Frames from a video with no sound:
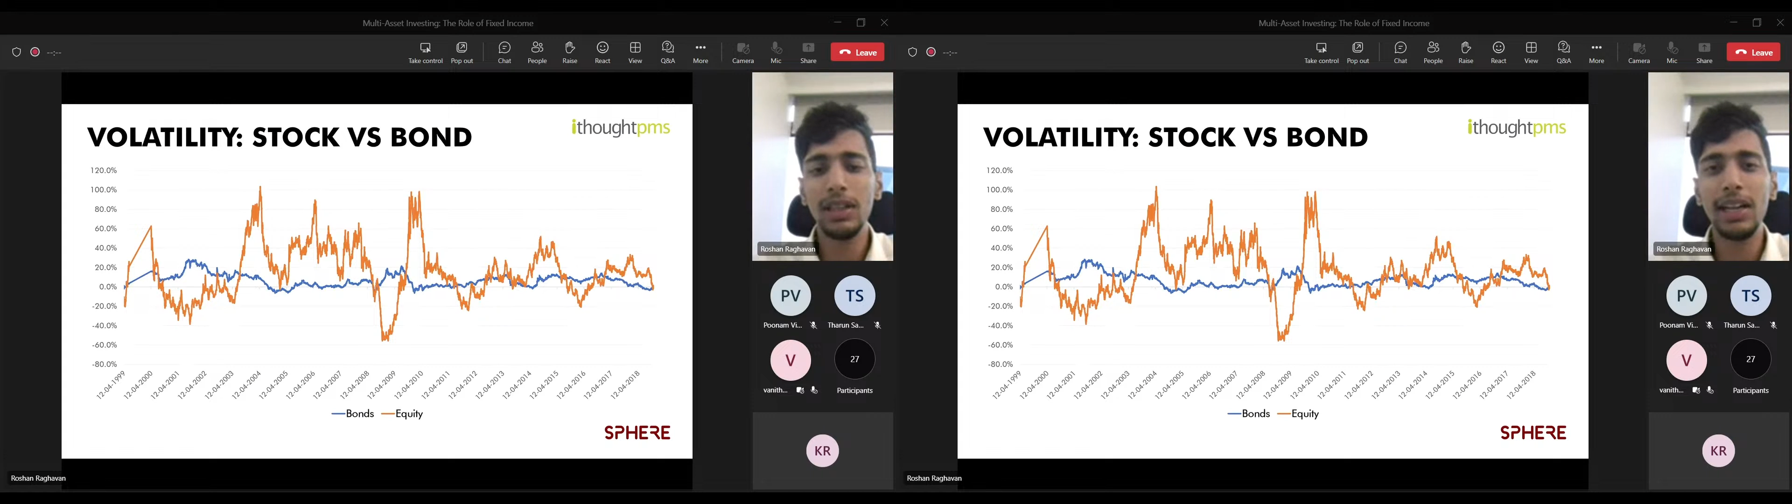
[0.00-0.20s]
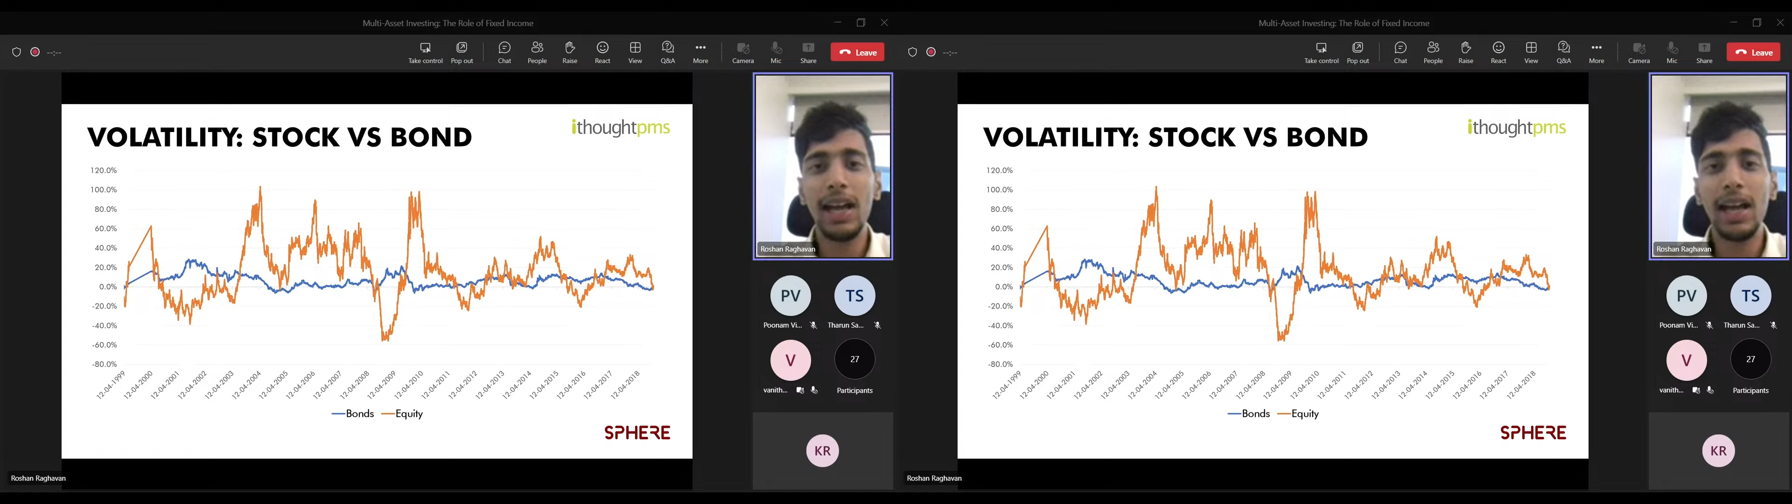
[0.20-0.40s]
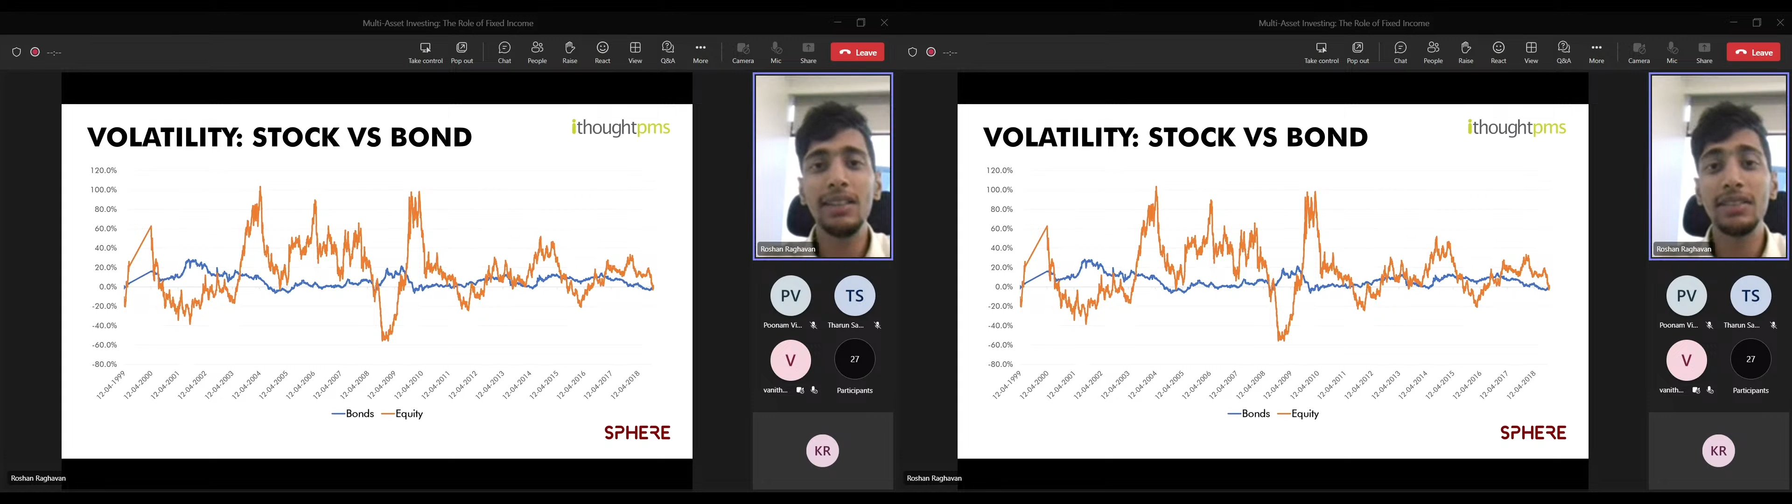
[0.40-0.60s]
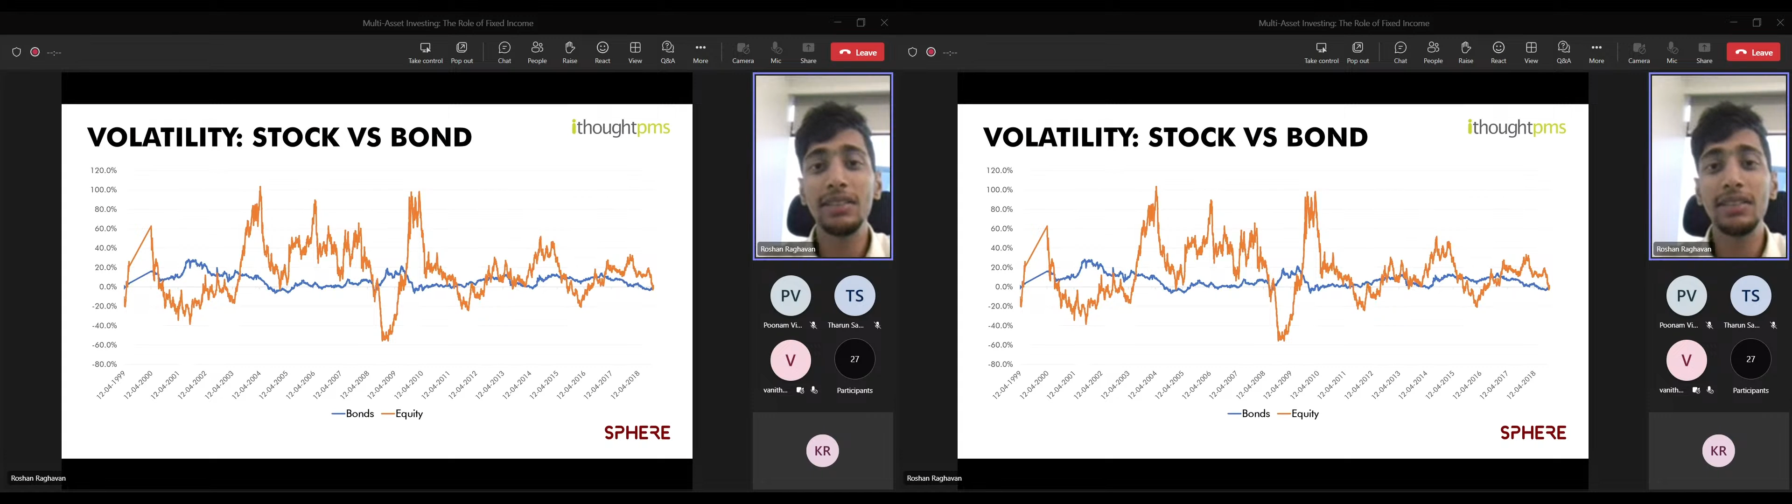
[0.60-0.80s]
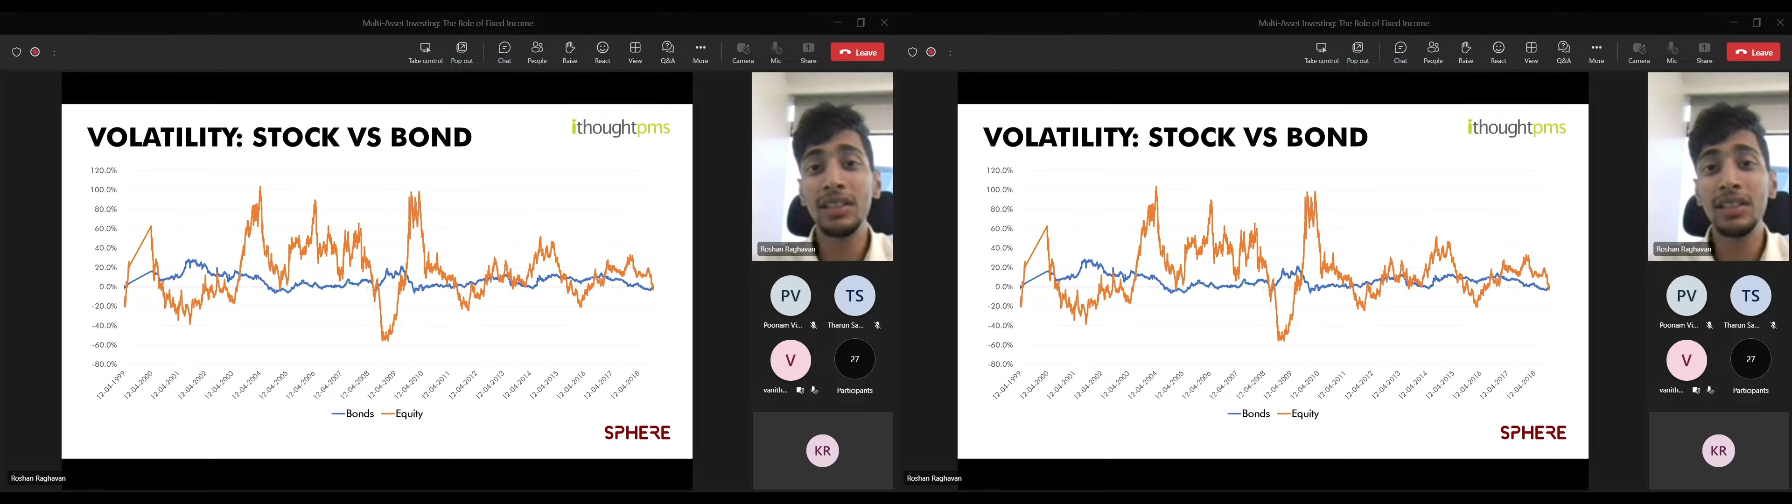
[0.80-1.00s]
right?
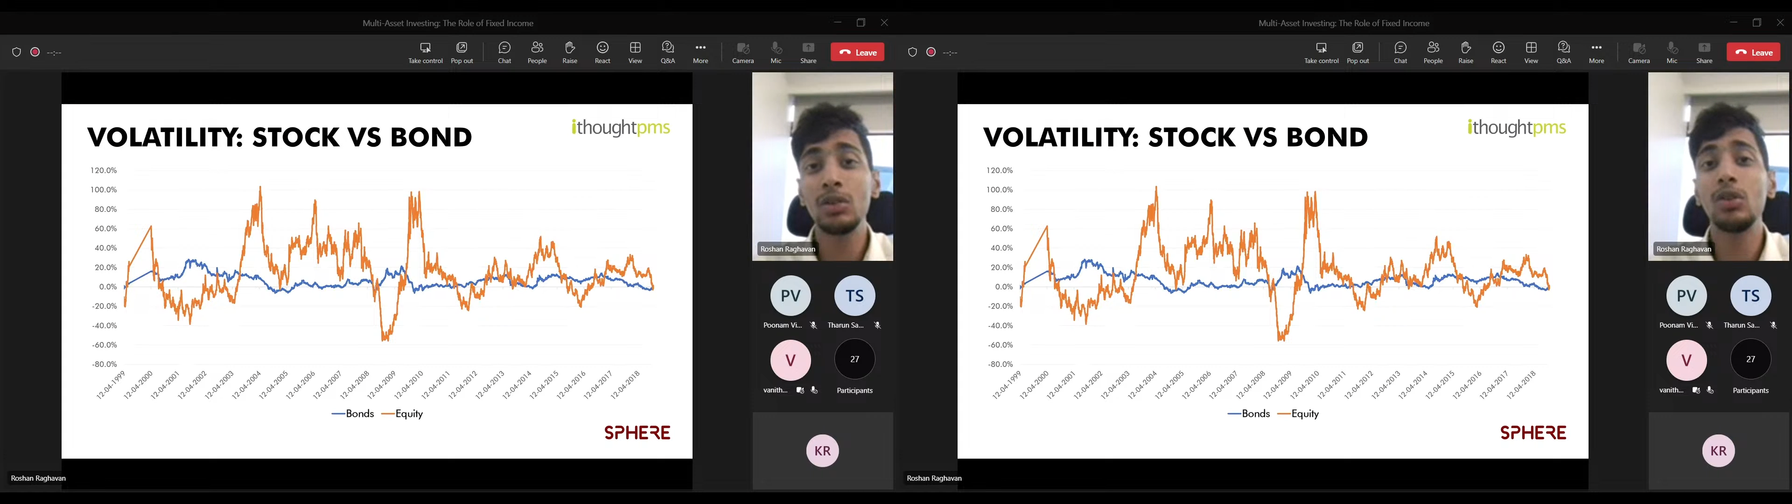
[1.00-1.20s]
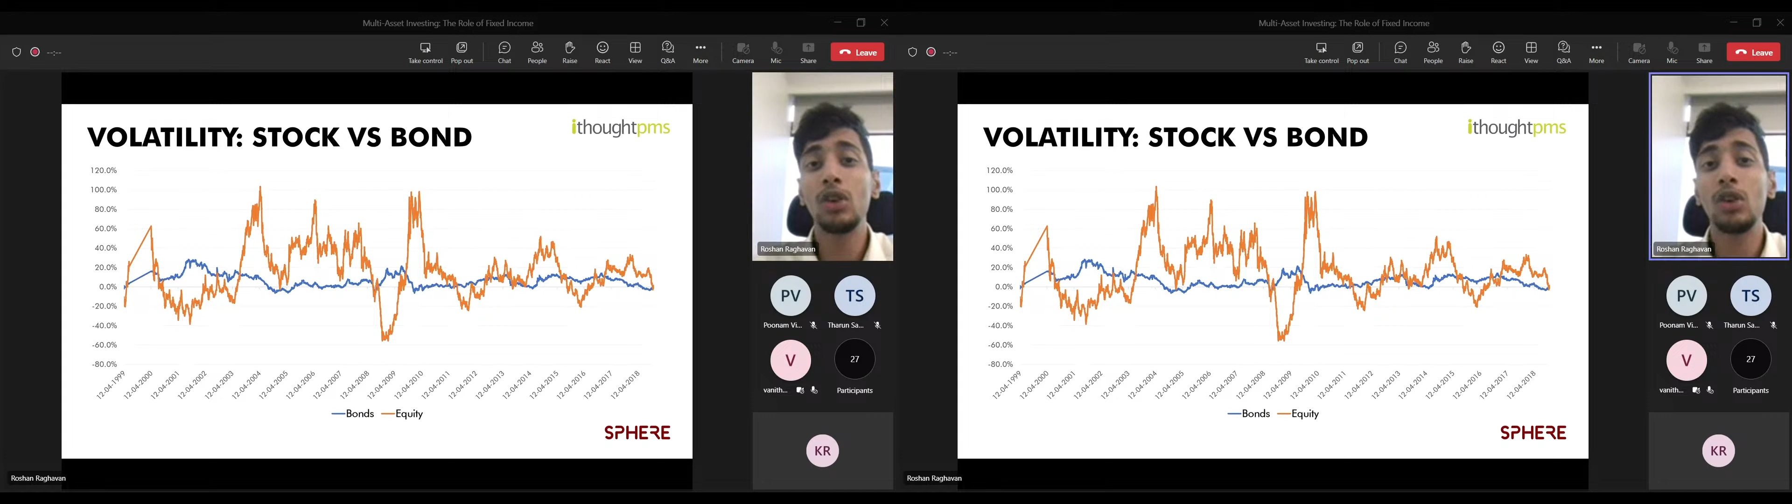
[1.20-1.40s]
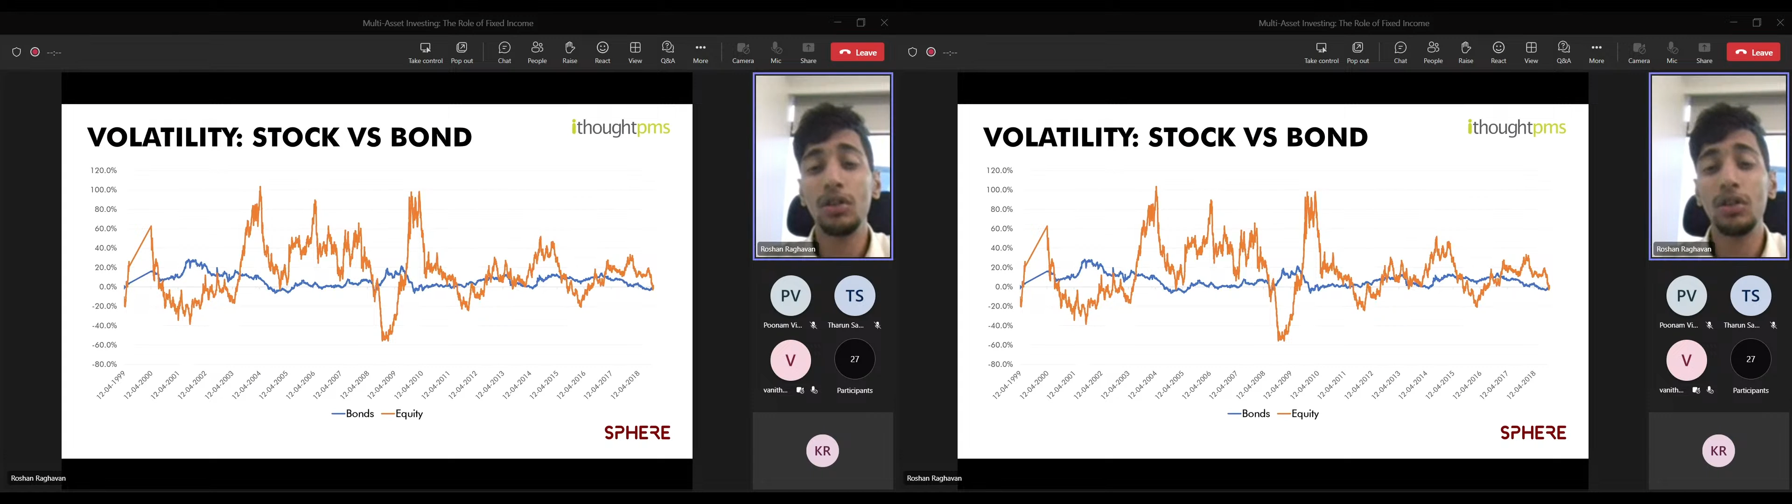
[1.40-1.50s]
And this is a